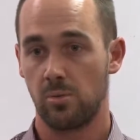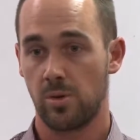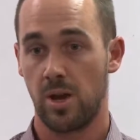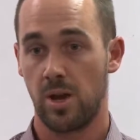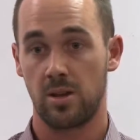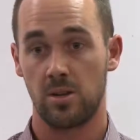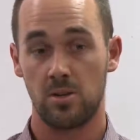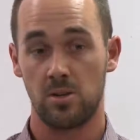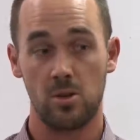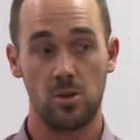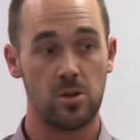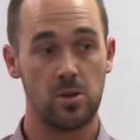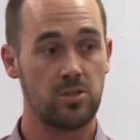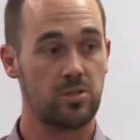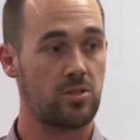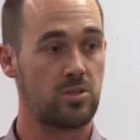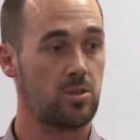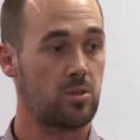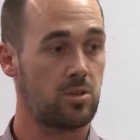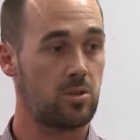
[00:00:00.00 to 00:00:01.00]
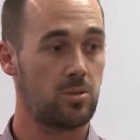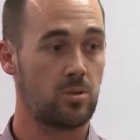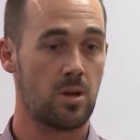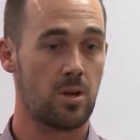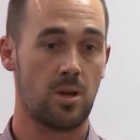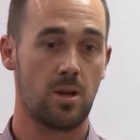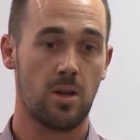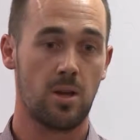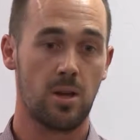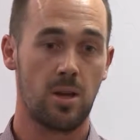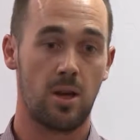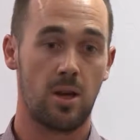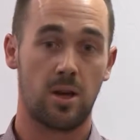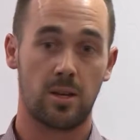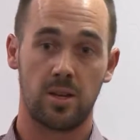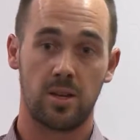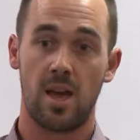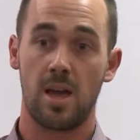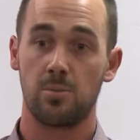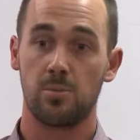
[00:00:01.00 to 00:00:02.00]
We had a nurse who
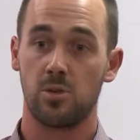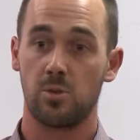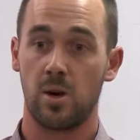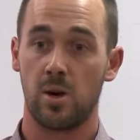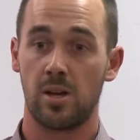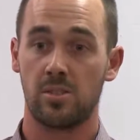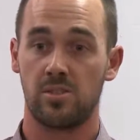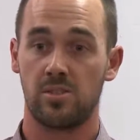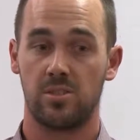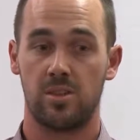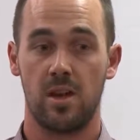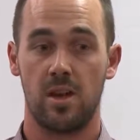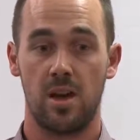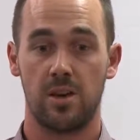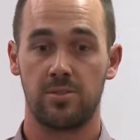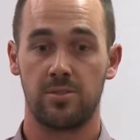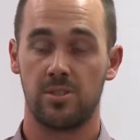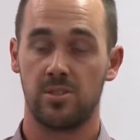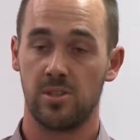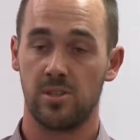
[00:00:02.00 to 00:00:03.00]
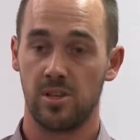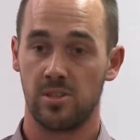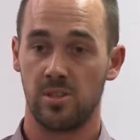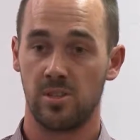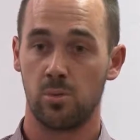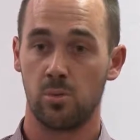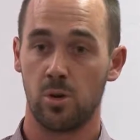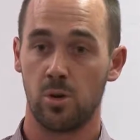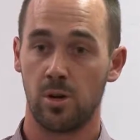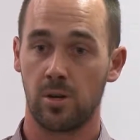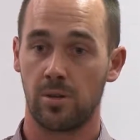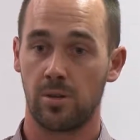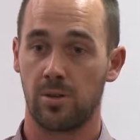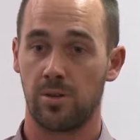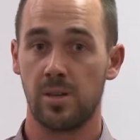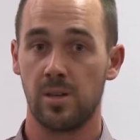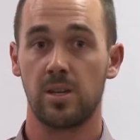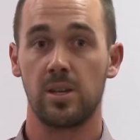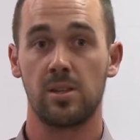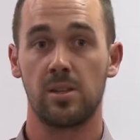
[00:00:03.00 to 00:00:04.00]
came to us after ceasing work
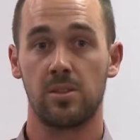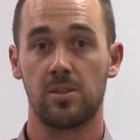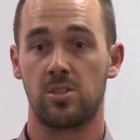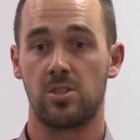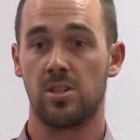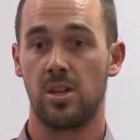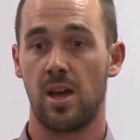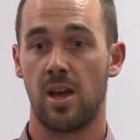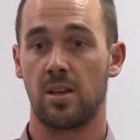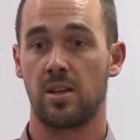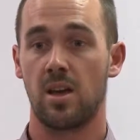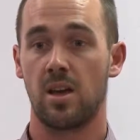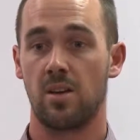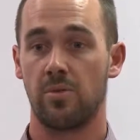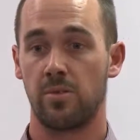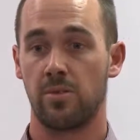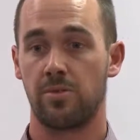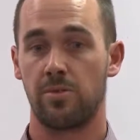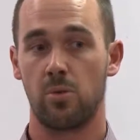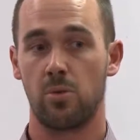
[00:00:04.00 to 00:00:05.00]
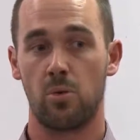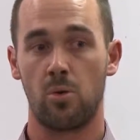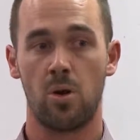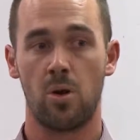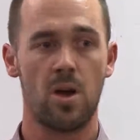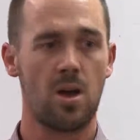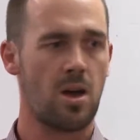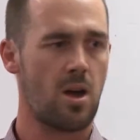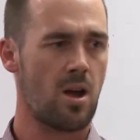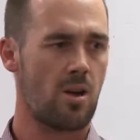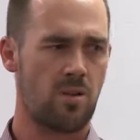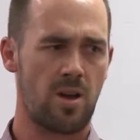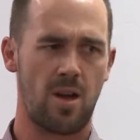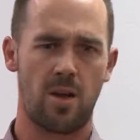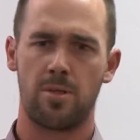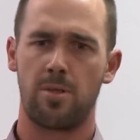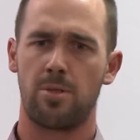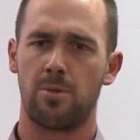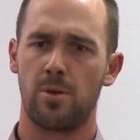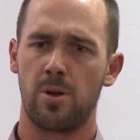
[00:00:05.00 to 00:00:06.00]
thinking that she had cover for
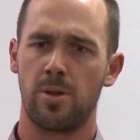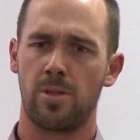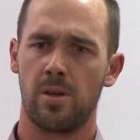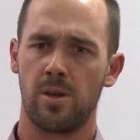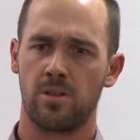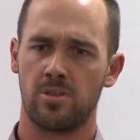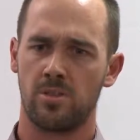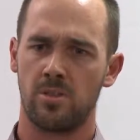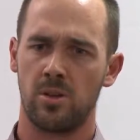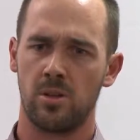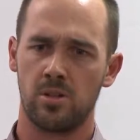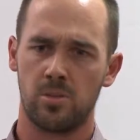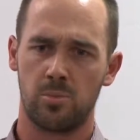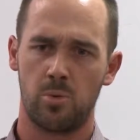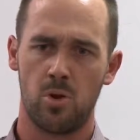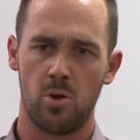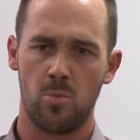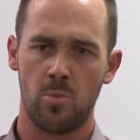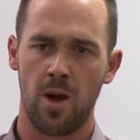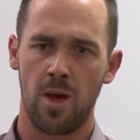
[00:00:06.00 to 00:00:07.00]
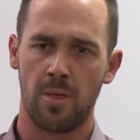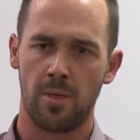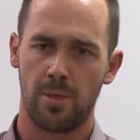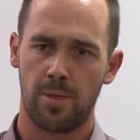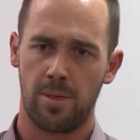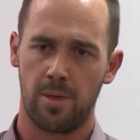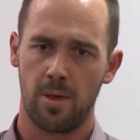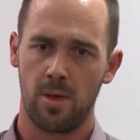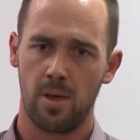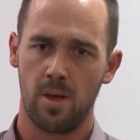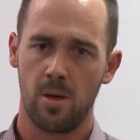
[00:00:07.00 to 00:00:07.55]
around $3,000 per month,